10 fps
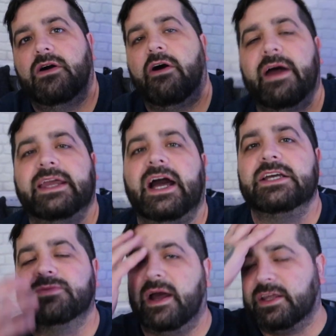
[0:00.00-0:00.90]
Alright
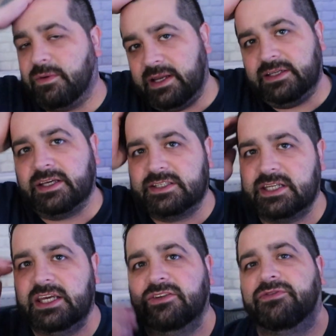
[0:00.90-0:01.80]
guys, we are going to end
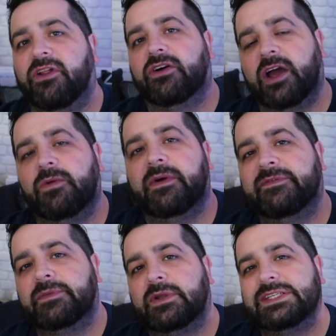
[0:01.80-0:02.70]
today's vlog. I hope
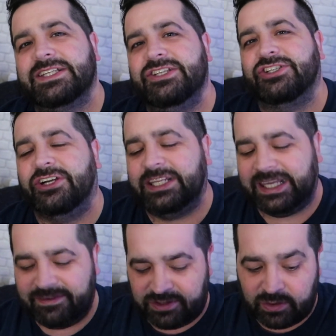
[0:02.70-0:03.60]
everybody's enjoyed it,
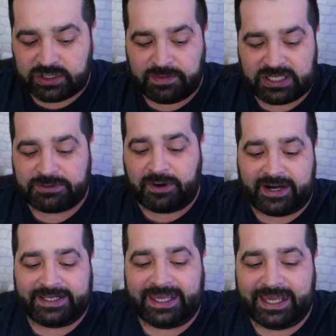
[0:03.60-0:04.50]
even though it's a bit
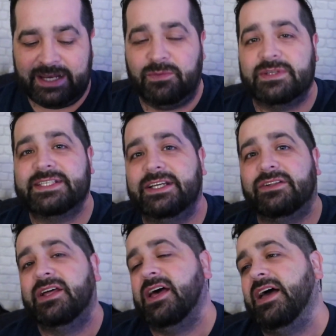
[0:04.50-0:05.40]
sporadic again and we're
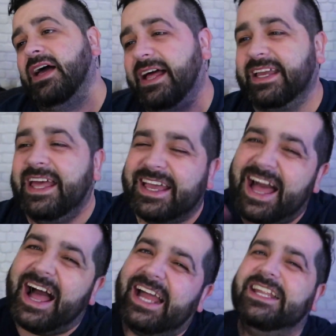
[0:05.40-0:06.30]
still like
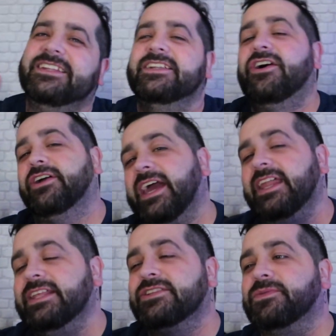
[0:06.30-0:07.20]
kind of not
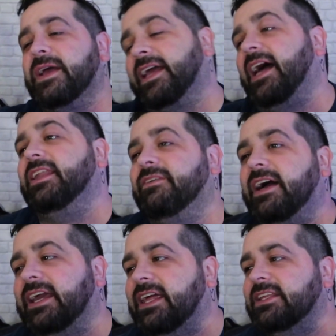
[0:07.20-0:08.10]
getting into it and kind of
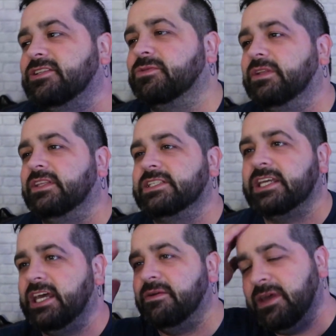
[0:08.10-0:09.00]
are getting into it. There's,
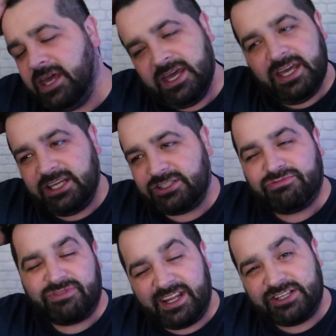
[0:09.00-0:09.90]
uh, it's
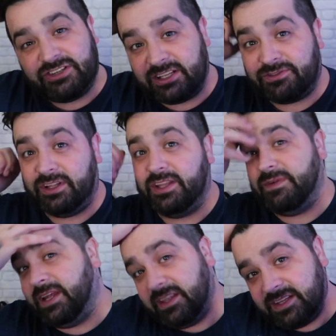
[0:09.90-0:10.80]
just really stressful at the
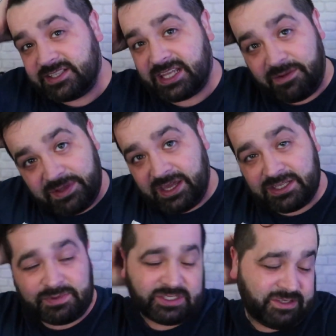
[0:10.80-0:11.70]
minute this time of year,
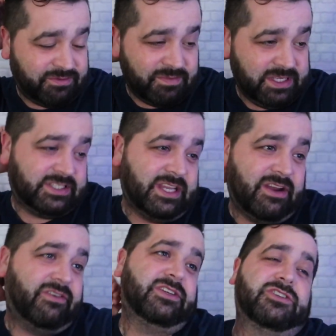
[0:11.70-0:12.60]
especially for me and
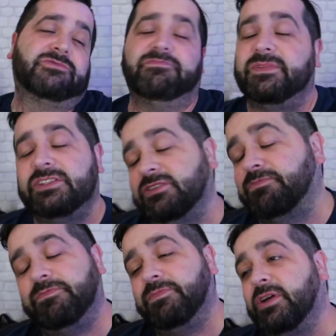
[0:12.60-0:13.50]
Sarah. It's just, it's just
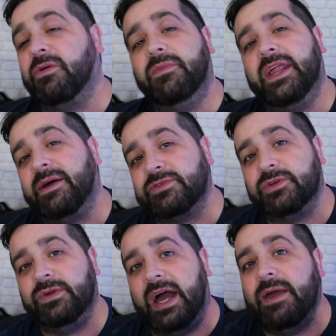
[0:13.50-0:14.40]
become an
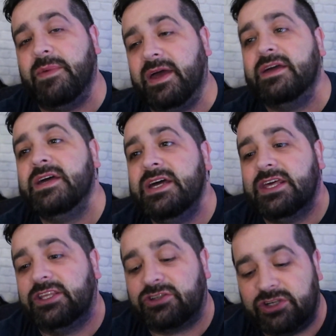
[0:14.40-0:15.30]
absolute nightmare
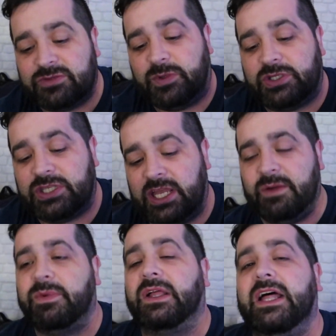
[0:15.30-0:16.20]
this Christmas. Uh,
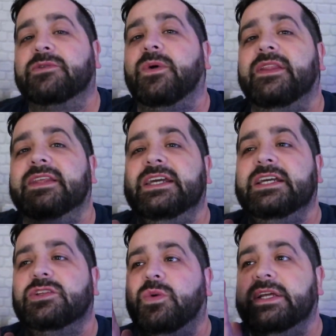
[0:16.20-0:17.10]
I'll be glad when
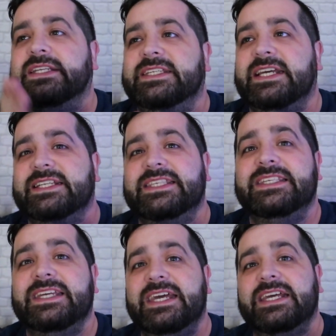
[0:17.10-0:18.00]
the 26th
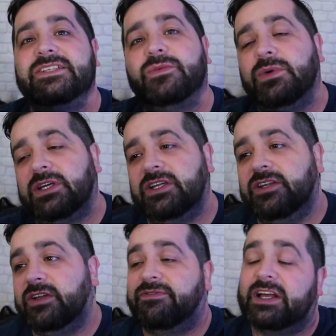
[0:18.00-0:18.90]
is here so we
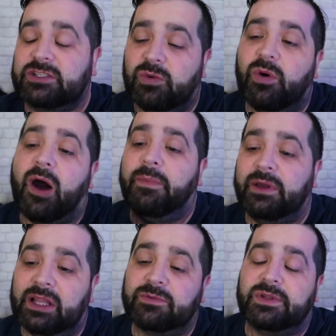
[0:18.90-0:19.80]
can, in fact I will, I'll be
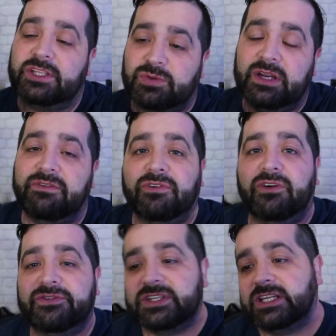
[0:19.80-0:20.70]
glad when the
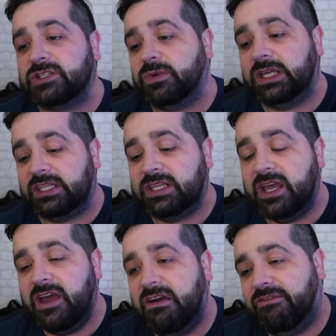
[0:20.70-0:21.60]
24th is here so we can
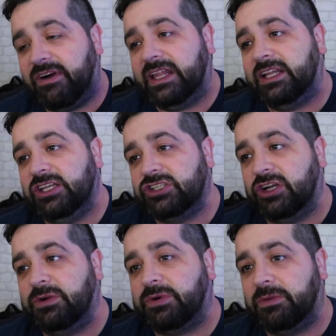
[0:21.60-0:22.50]
finally
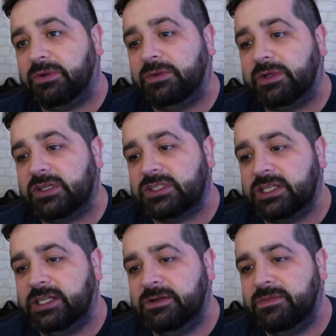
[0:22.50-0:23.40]
enjoy it properly because
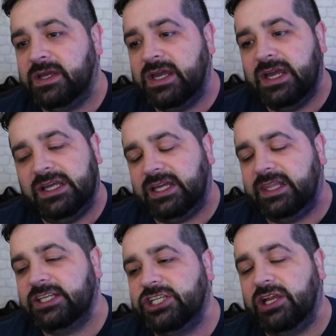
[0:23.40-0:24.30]
um, yeah,
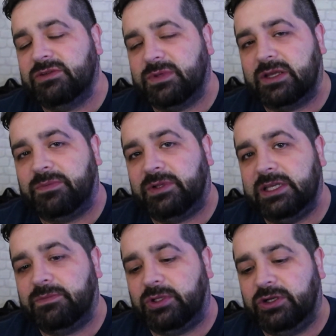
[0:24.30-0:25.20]
this year has been a
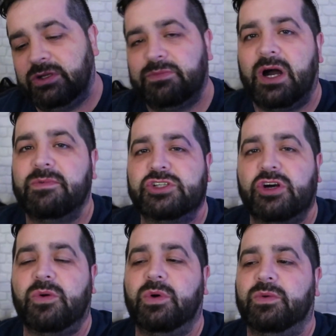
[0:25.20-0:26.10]
complete blur. But I'm
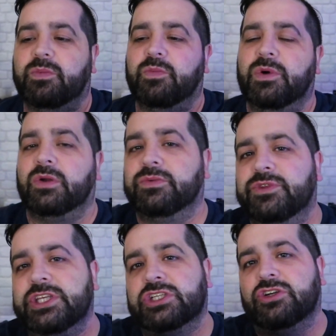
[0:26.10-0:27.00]
sure we'll we'll
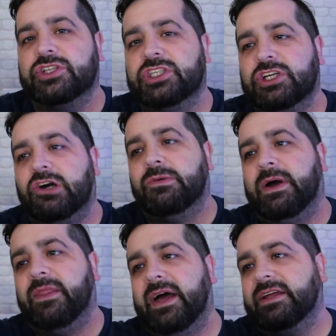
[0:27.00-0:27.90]
discuss and talk
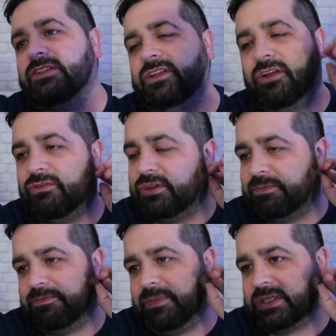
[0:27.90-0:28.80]
about that and, and other
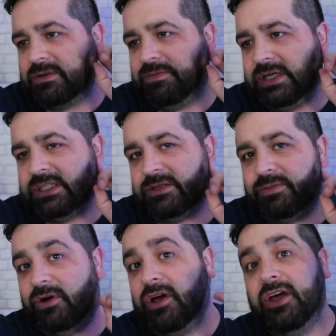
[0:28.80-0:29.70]
bits and pieces.
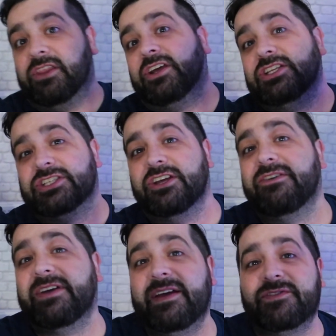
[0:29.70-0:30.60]
But the
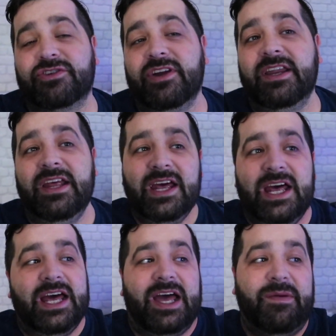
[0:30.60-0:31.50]
Conservatives are in
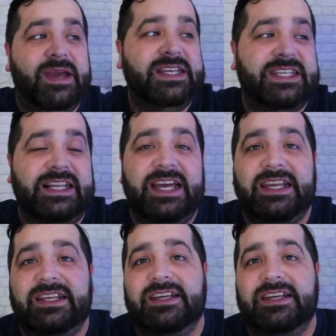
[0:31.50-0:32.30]
amazingly.